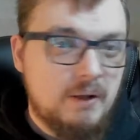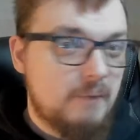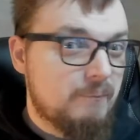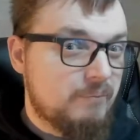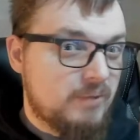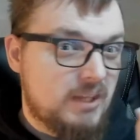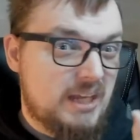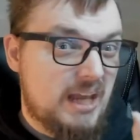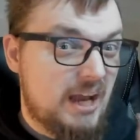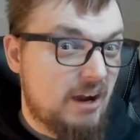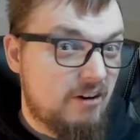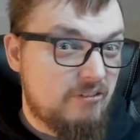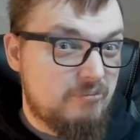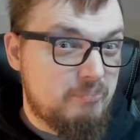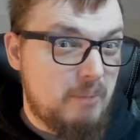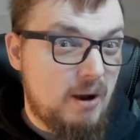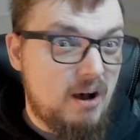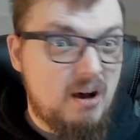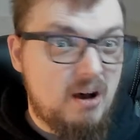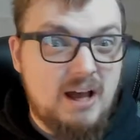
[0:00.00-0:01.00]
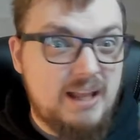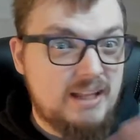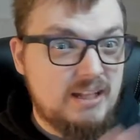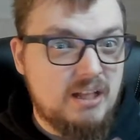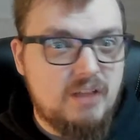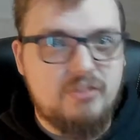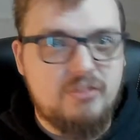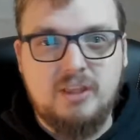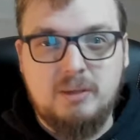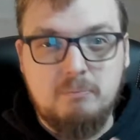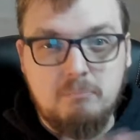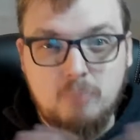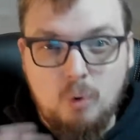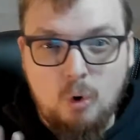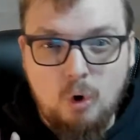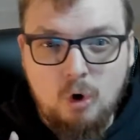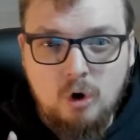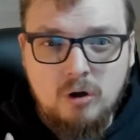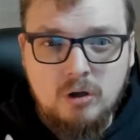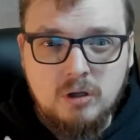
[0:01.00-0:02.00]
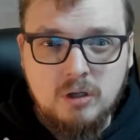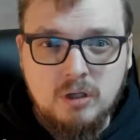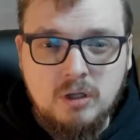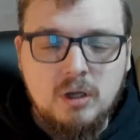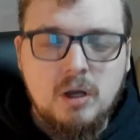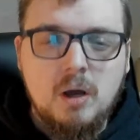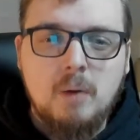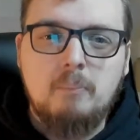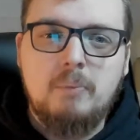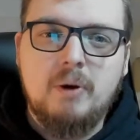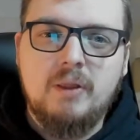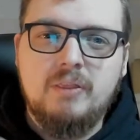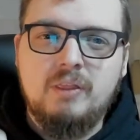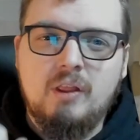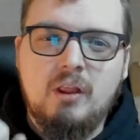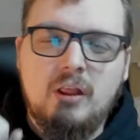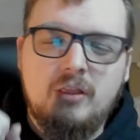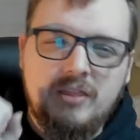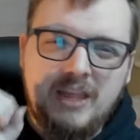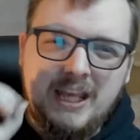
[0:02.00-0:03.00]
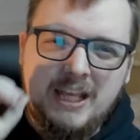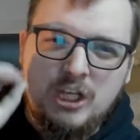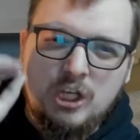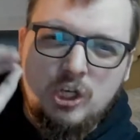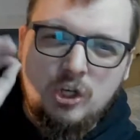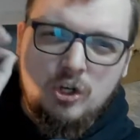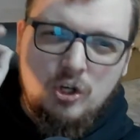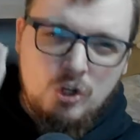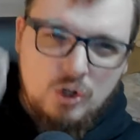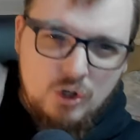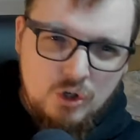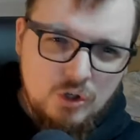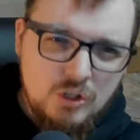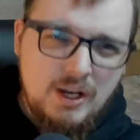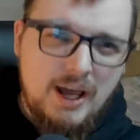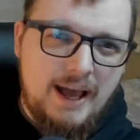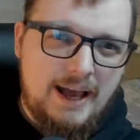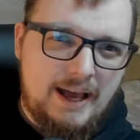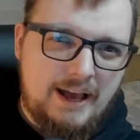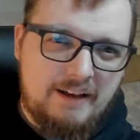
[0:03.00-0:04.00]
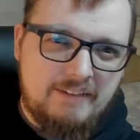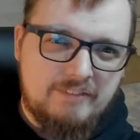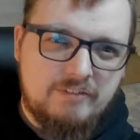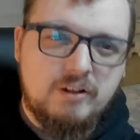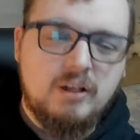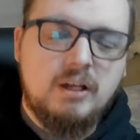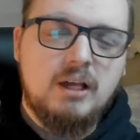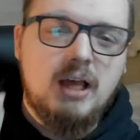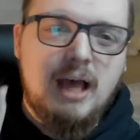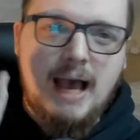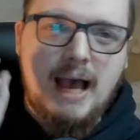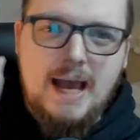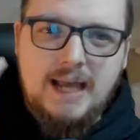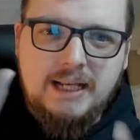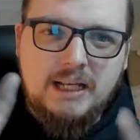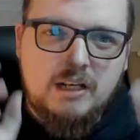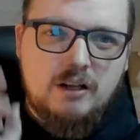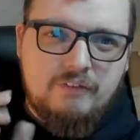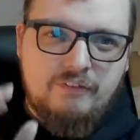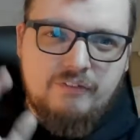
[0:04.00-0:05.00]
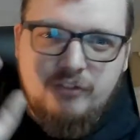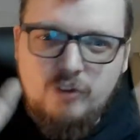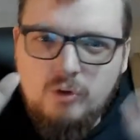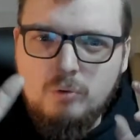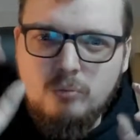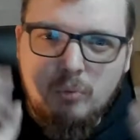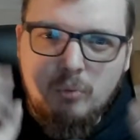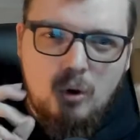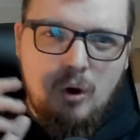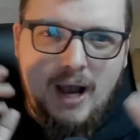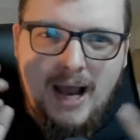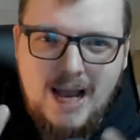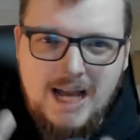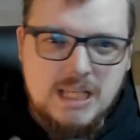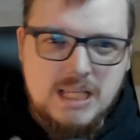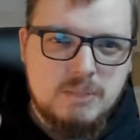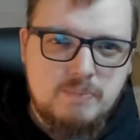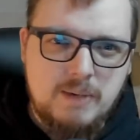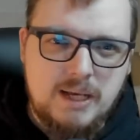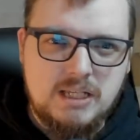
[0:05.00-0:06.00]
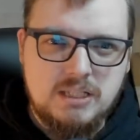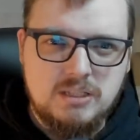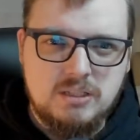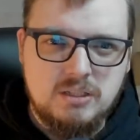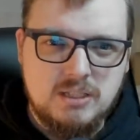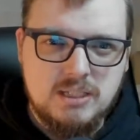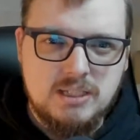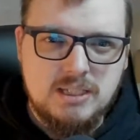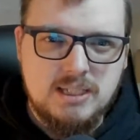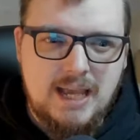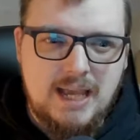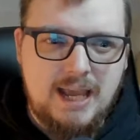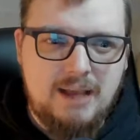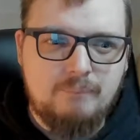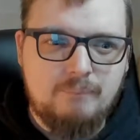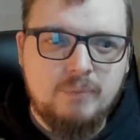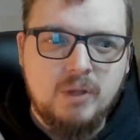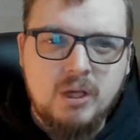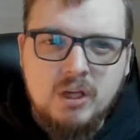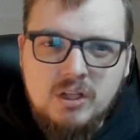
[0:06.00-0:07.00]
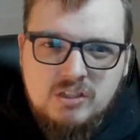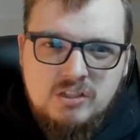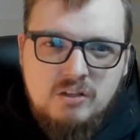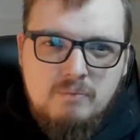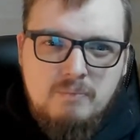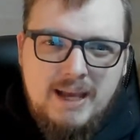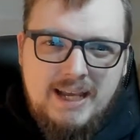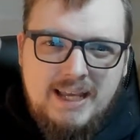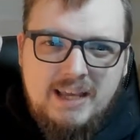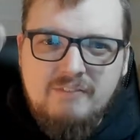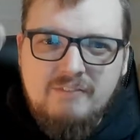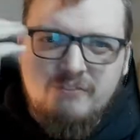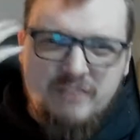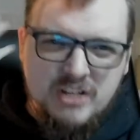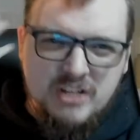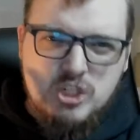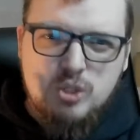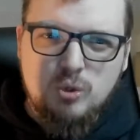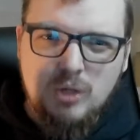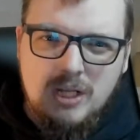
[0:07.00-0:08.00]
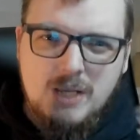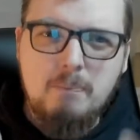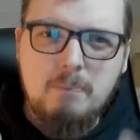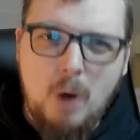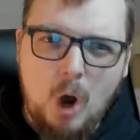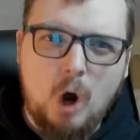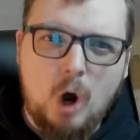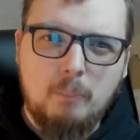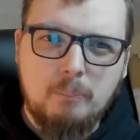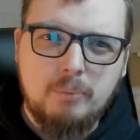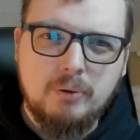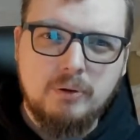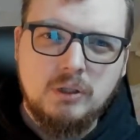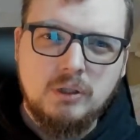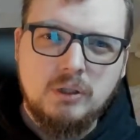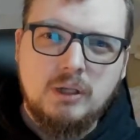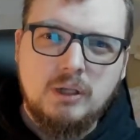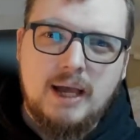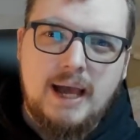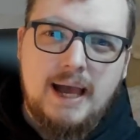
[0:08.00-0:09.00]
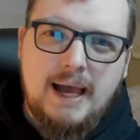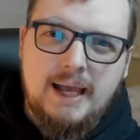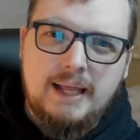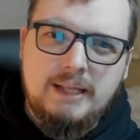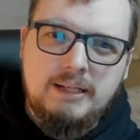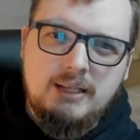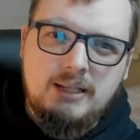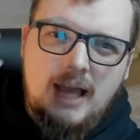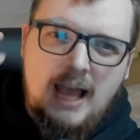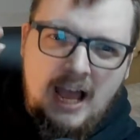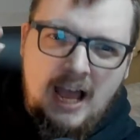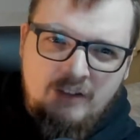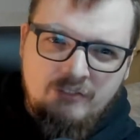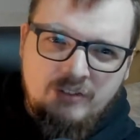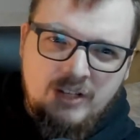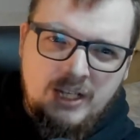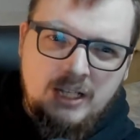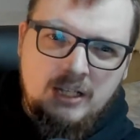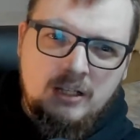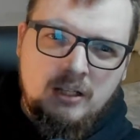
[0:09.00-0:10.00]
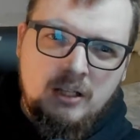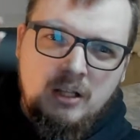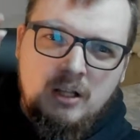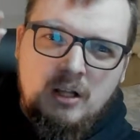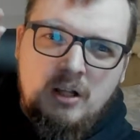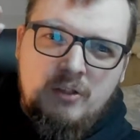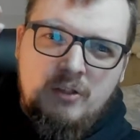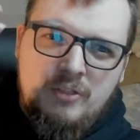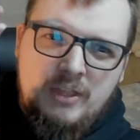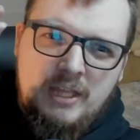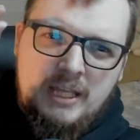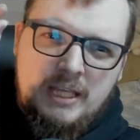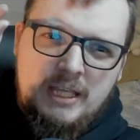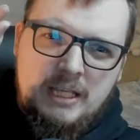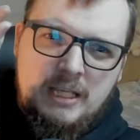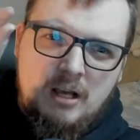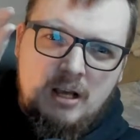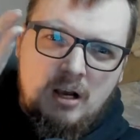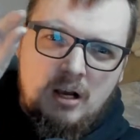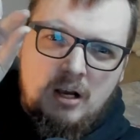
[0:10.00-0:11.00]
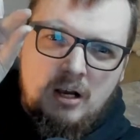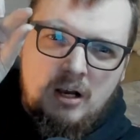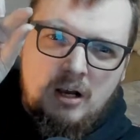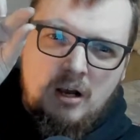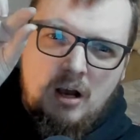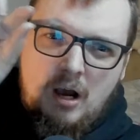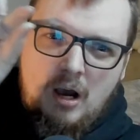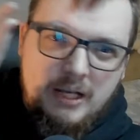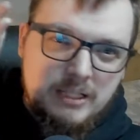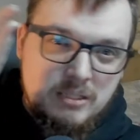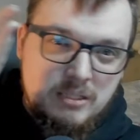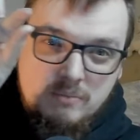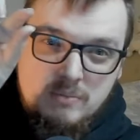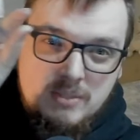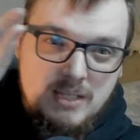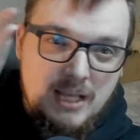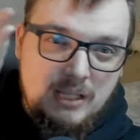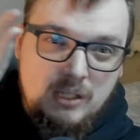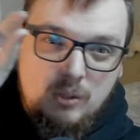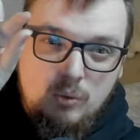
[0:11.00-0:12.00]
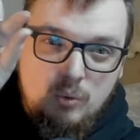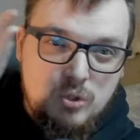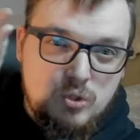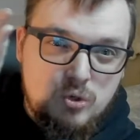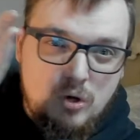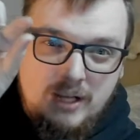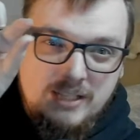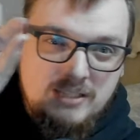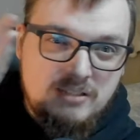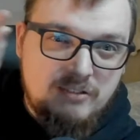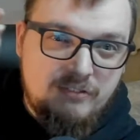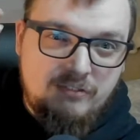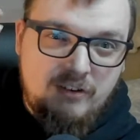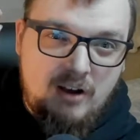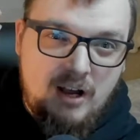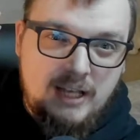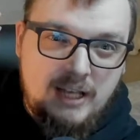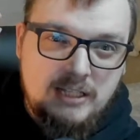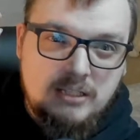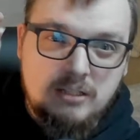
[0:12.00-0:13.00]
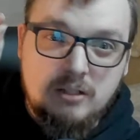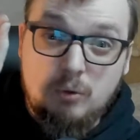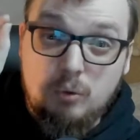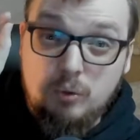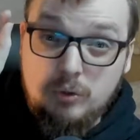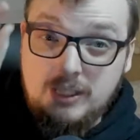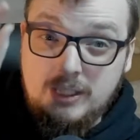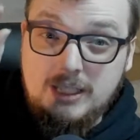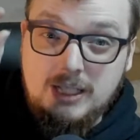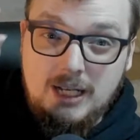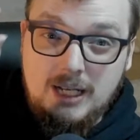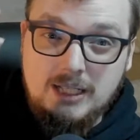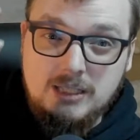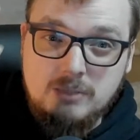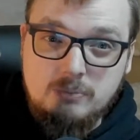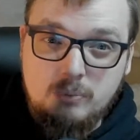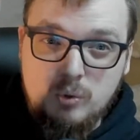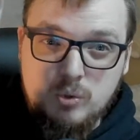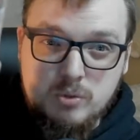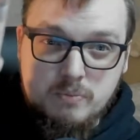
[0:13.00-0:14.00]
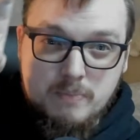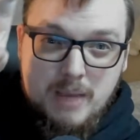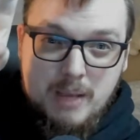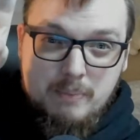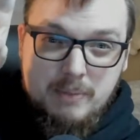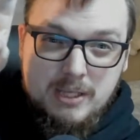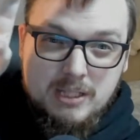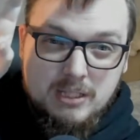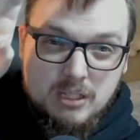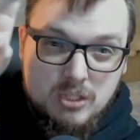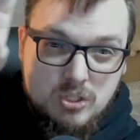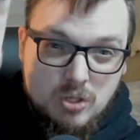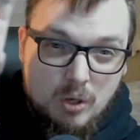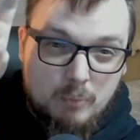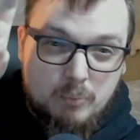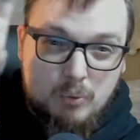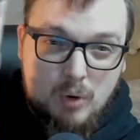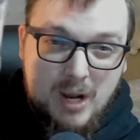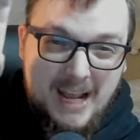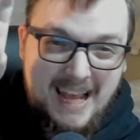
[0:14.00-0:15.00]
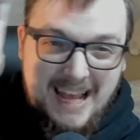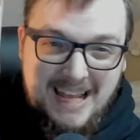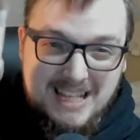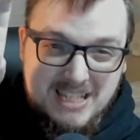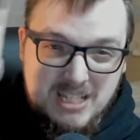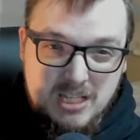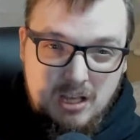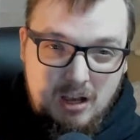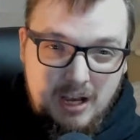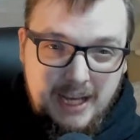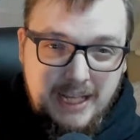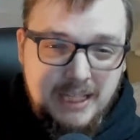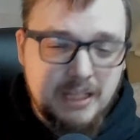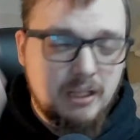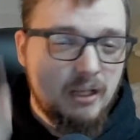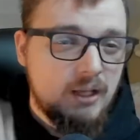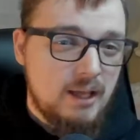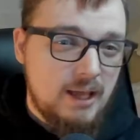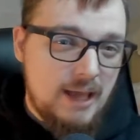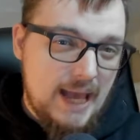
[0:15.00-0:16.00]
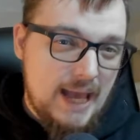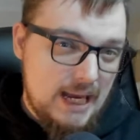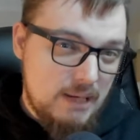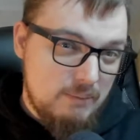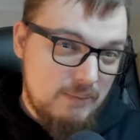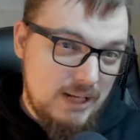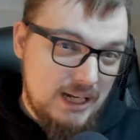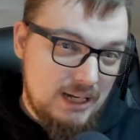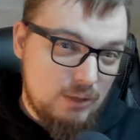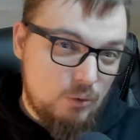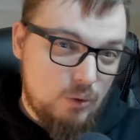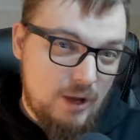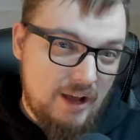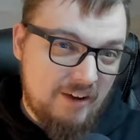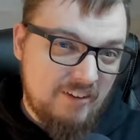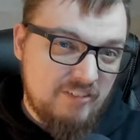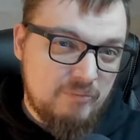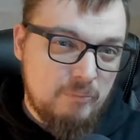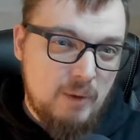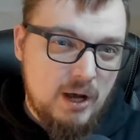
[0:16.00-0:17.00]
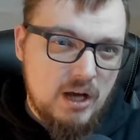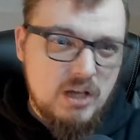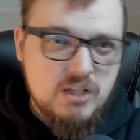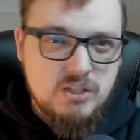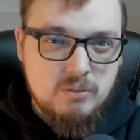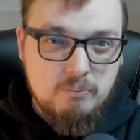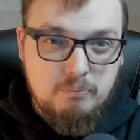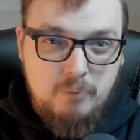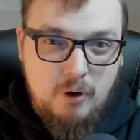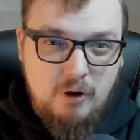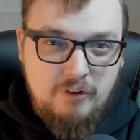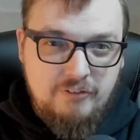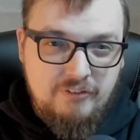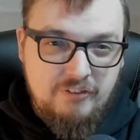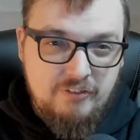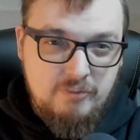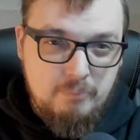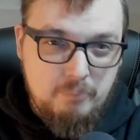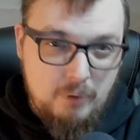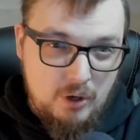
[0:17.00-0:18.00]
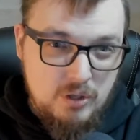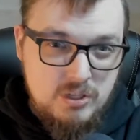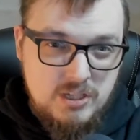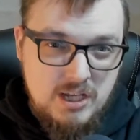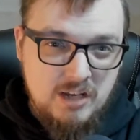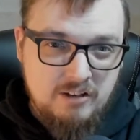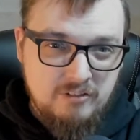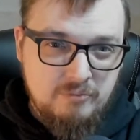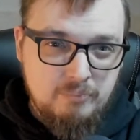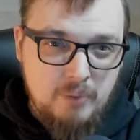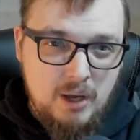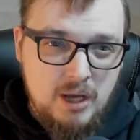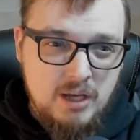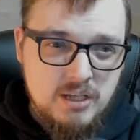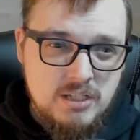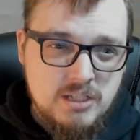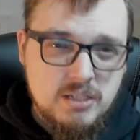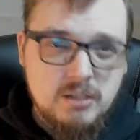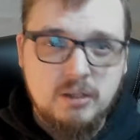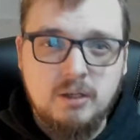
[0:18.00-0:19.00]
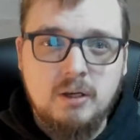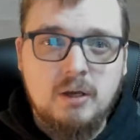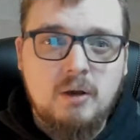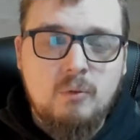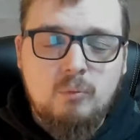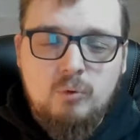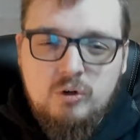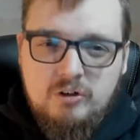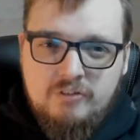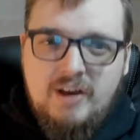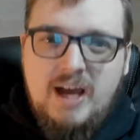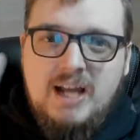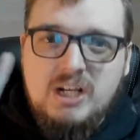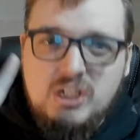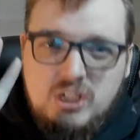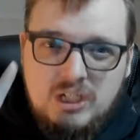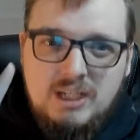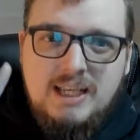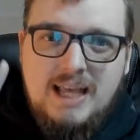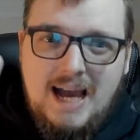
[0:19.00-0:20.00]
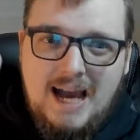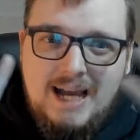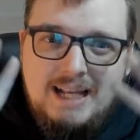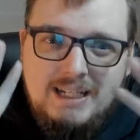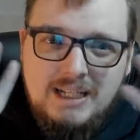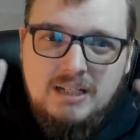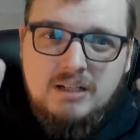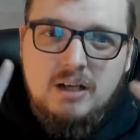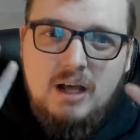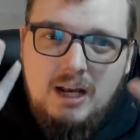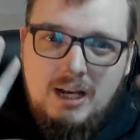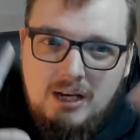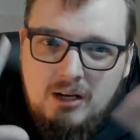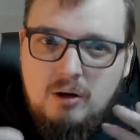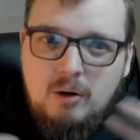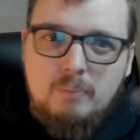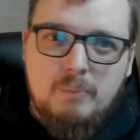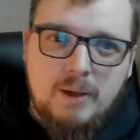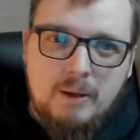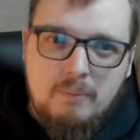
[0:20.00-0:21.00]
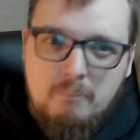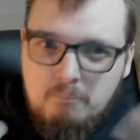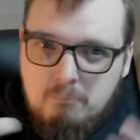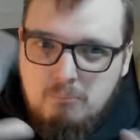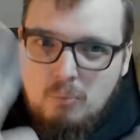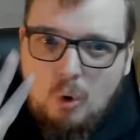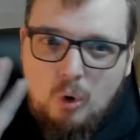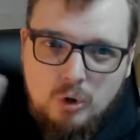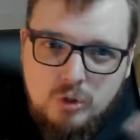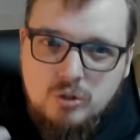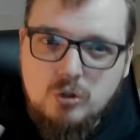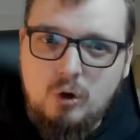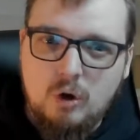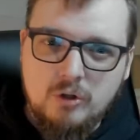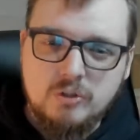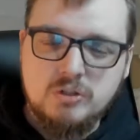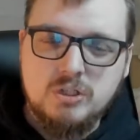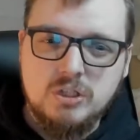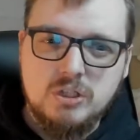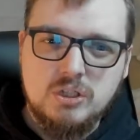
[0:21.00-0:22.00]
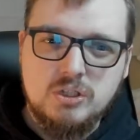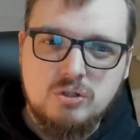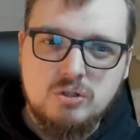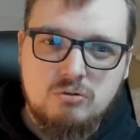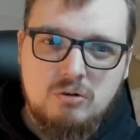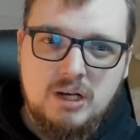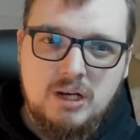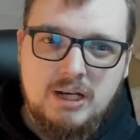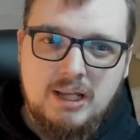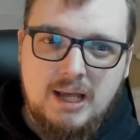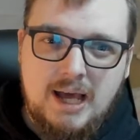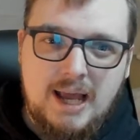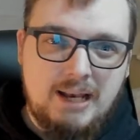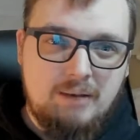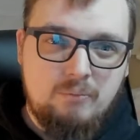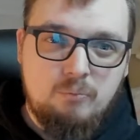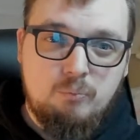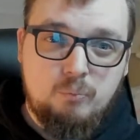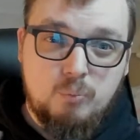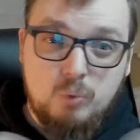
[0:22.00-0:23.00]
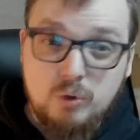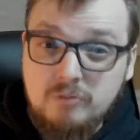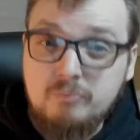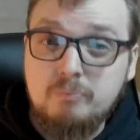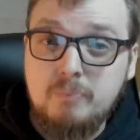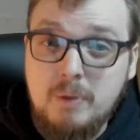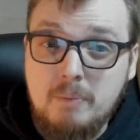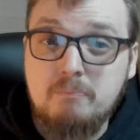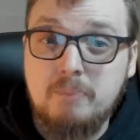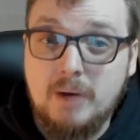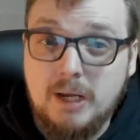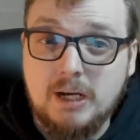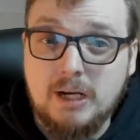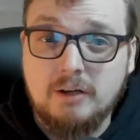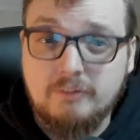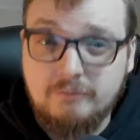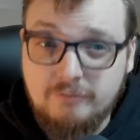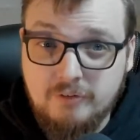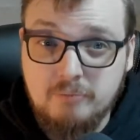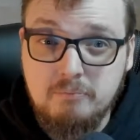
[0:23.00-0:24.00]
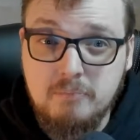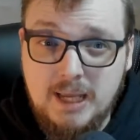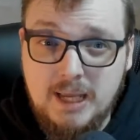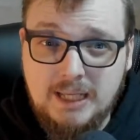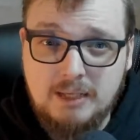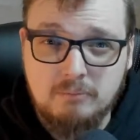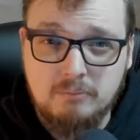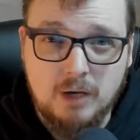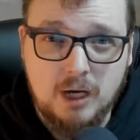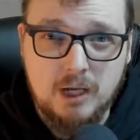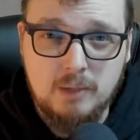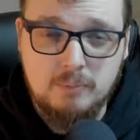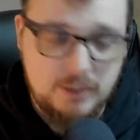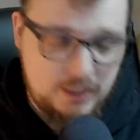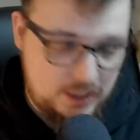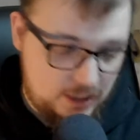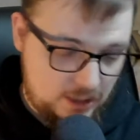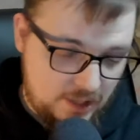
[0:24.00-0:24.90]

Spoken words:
your health bar and nothing more, but they could have added a few more aspects to this game to make it visually pop, and having the items that you were trying to find, all the collectibles, maybe in the top right hand side, enemy little health bars and boss health bars, would have actually added a little bit more onto the screen and would have been better for me, in my opinion.